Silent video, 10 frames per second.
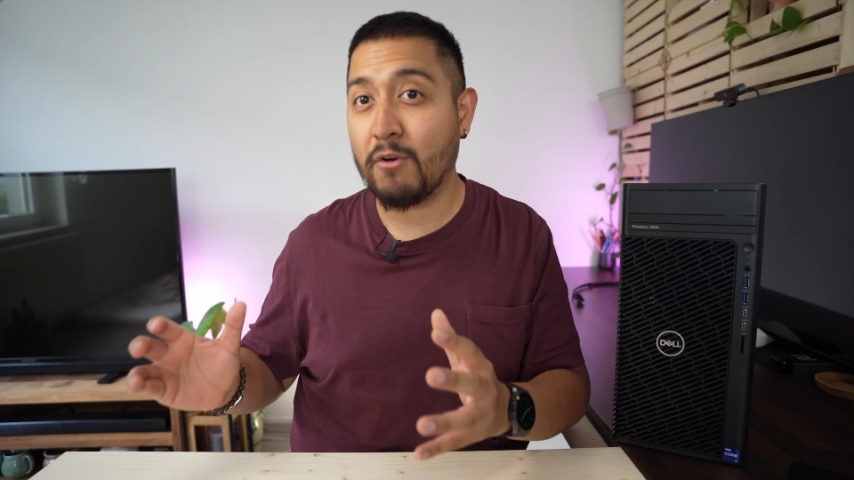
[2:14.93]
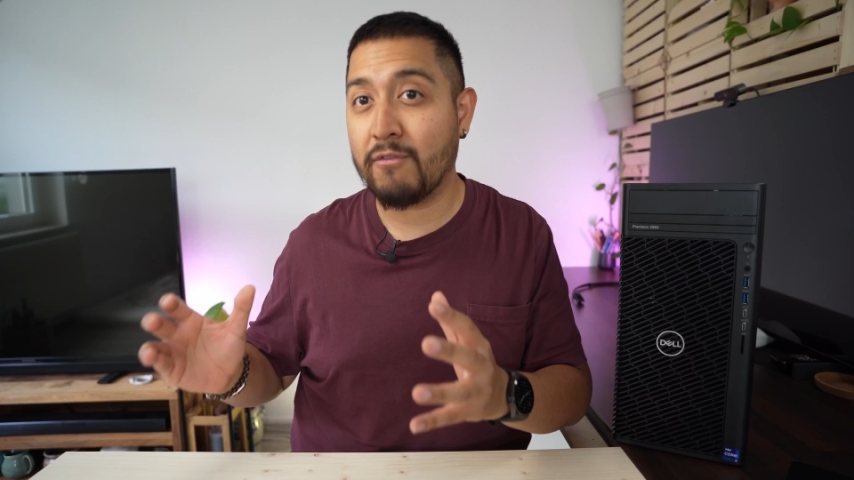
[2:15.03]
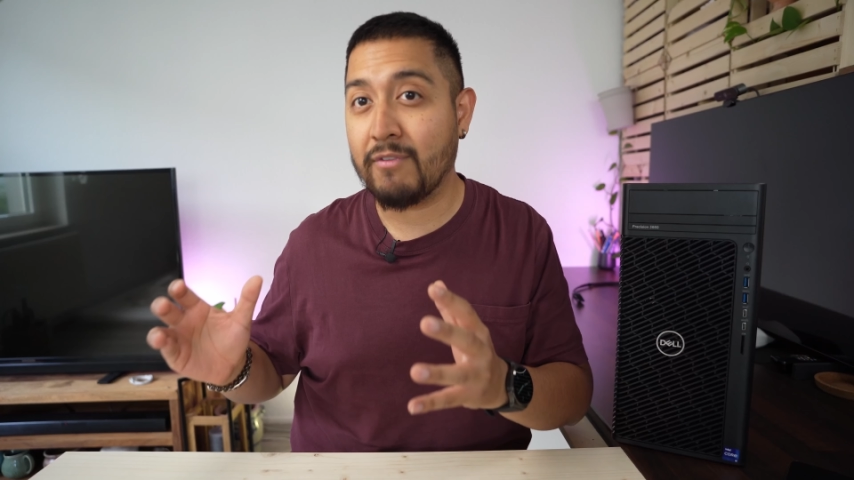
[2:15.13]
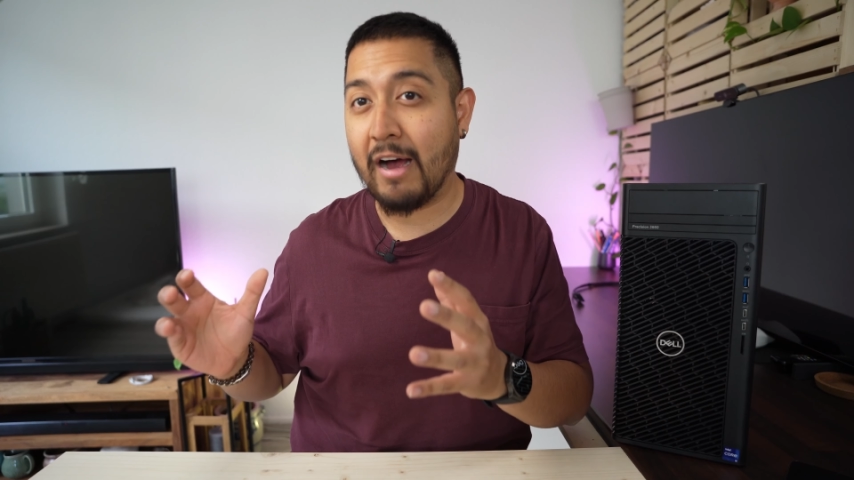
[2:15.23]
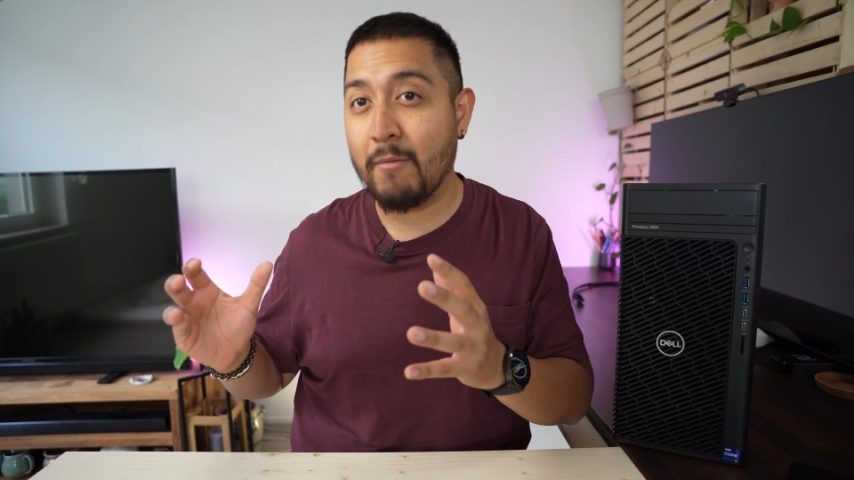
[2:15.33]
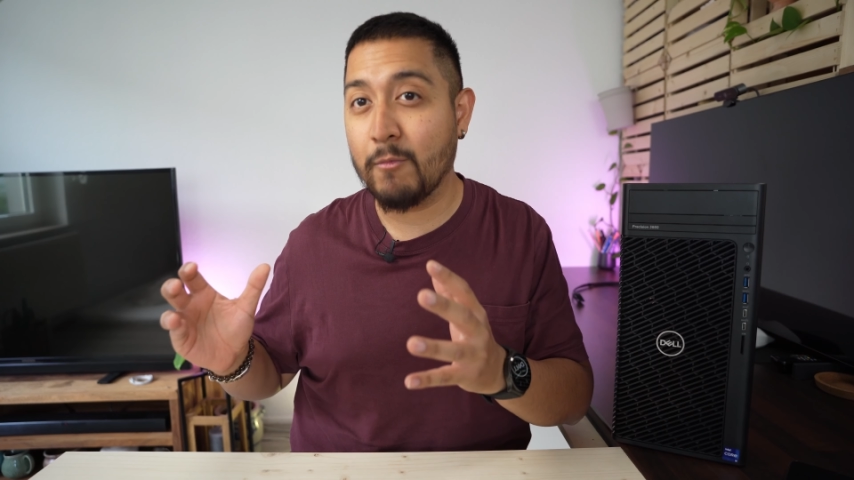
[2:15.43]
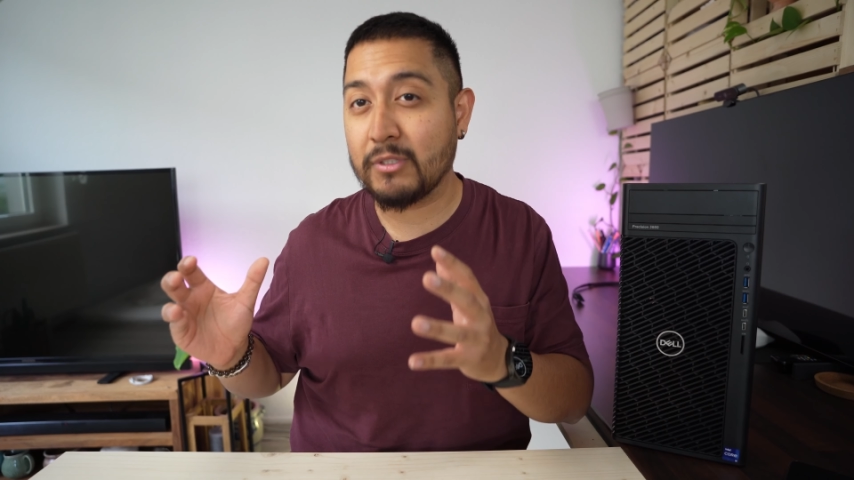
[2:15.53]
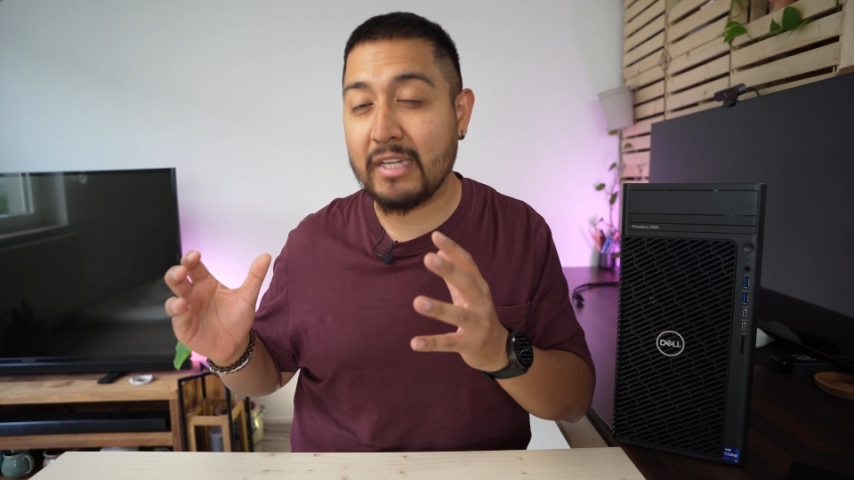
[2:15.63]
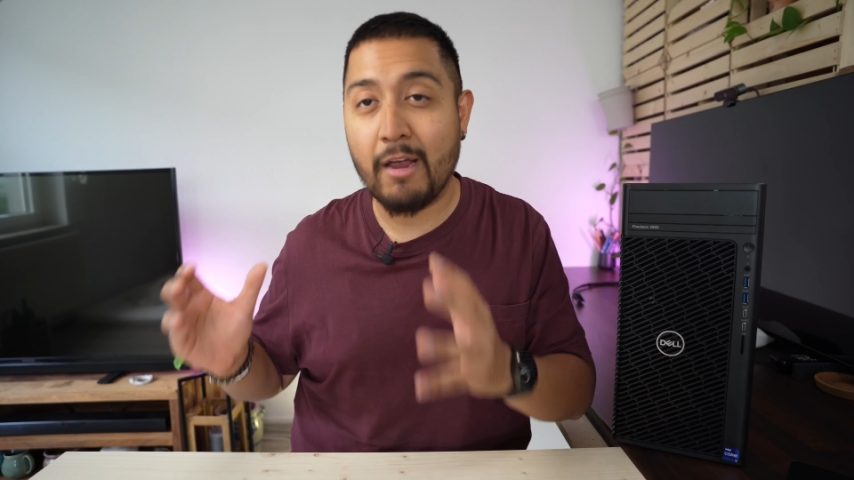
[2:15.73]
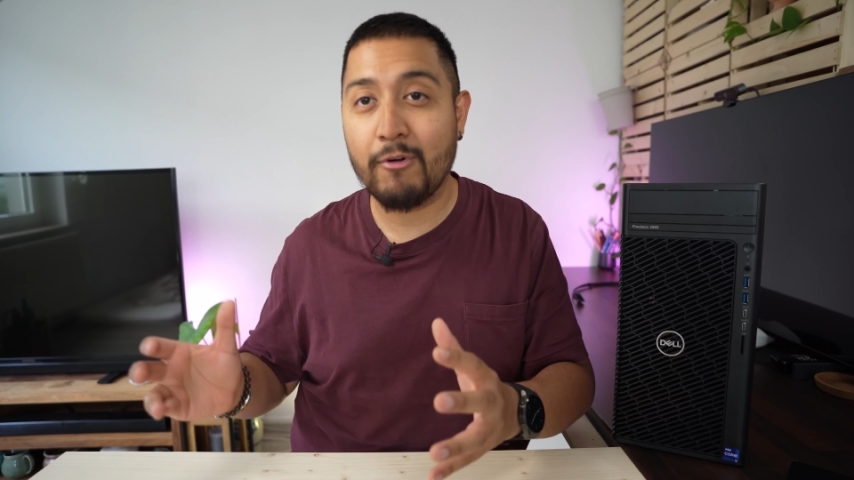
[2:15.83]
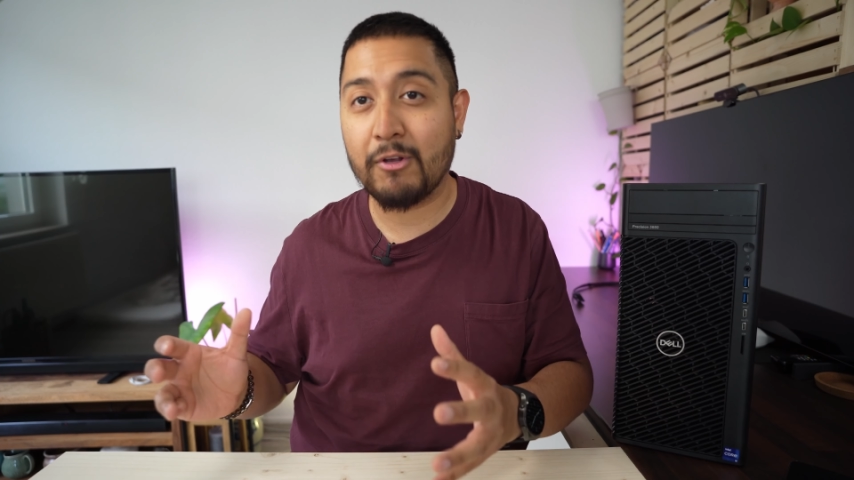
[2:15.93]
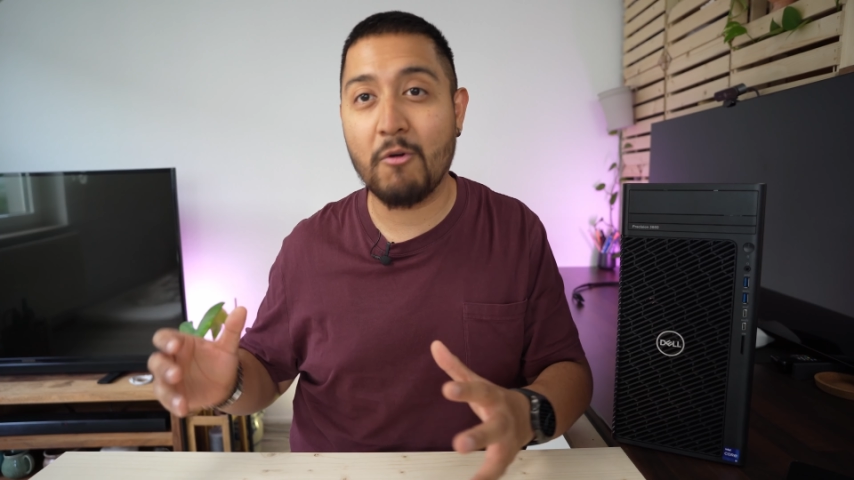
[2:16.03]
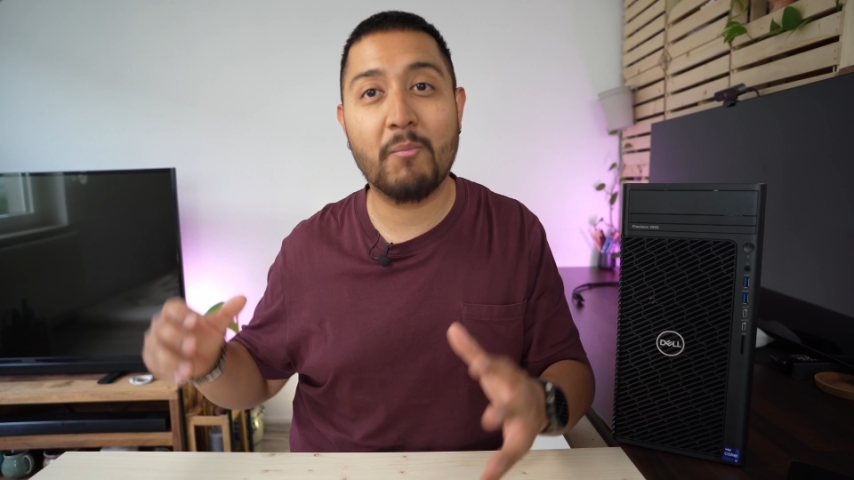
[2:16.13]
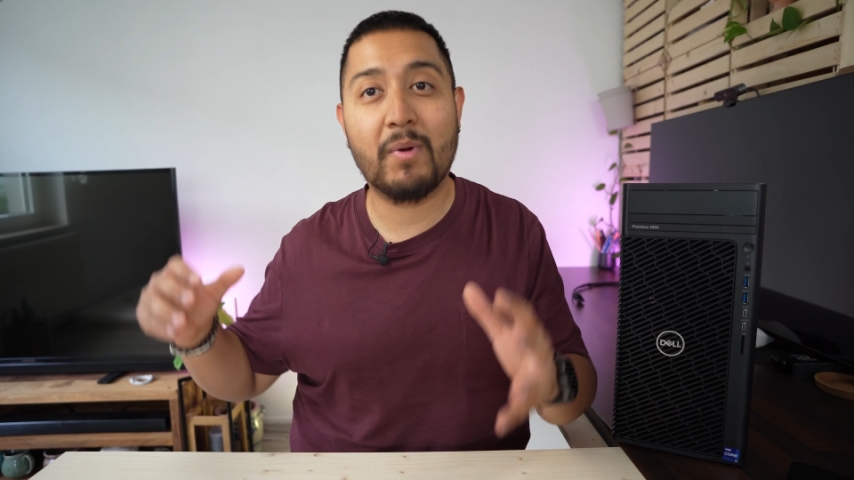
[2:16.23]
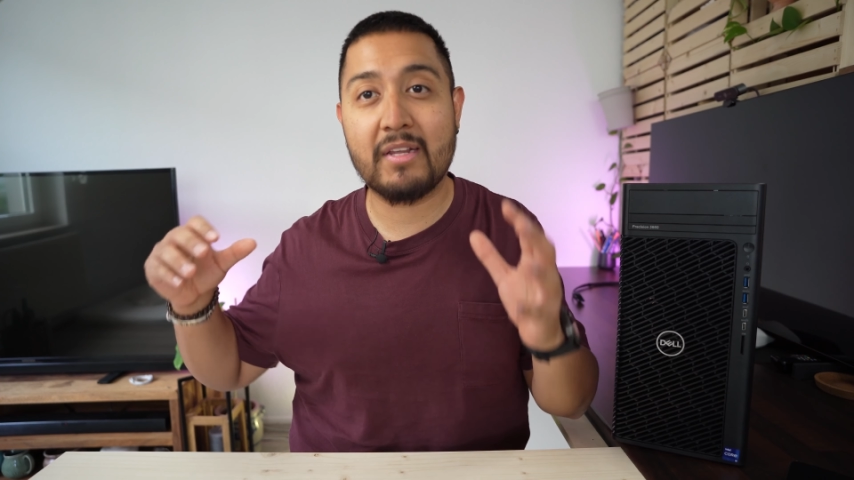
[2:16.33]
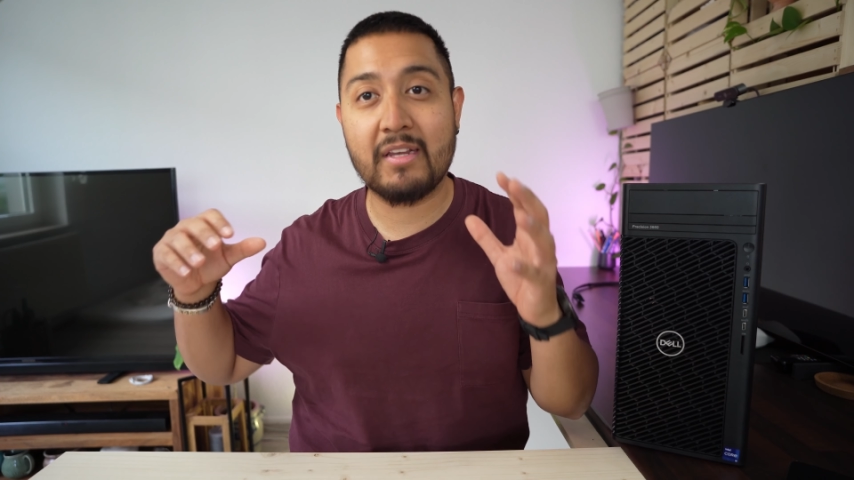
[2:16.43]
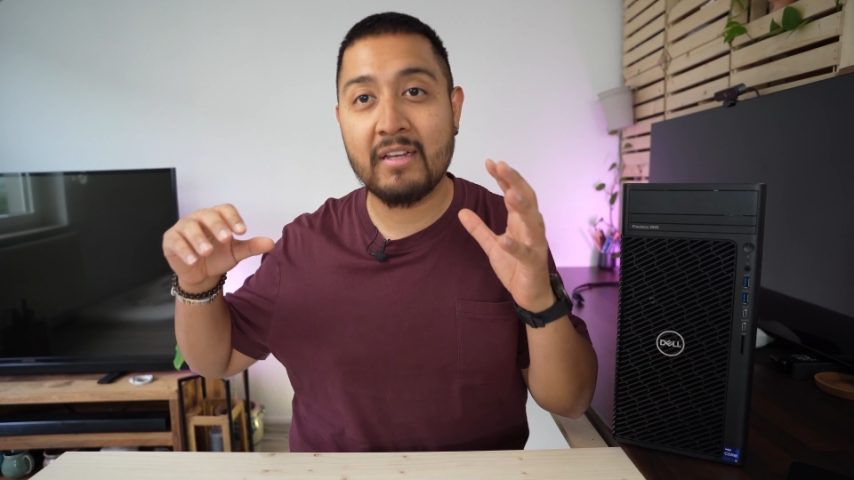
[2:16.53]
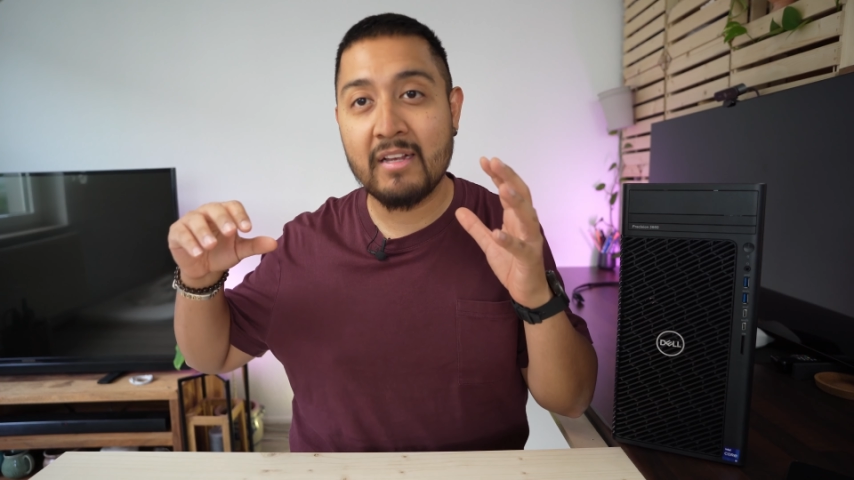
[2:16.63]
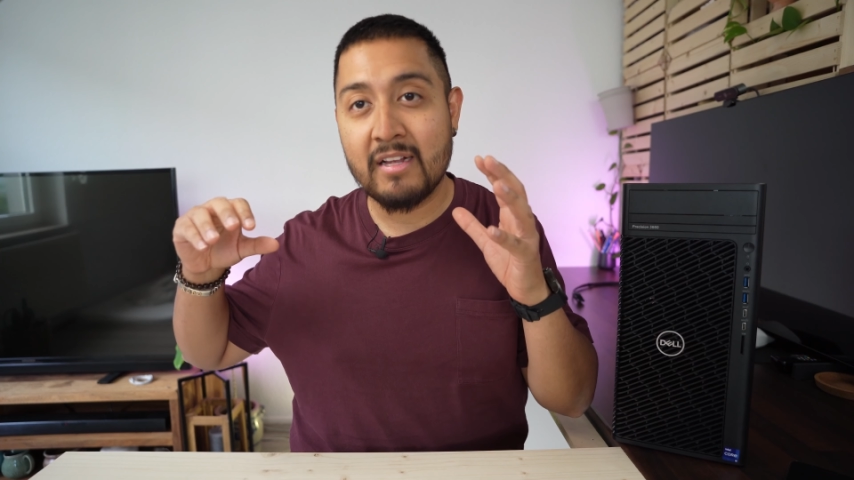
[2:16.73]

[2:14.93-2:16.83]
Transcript: of almost every company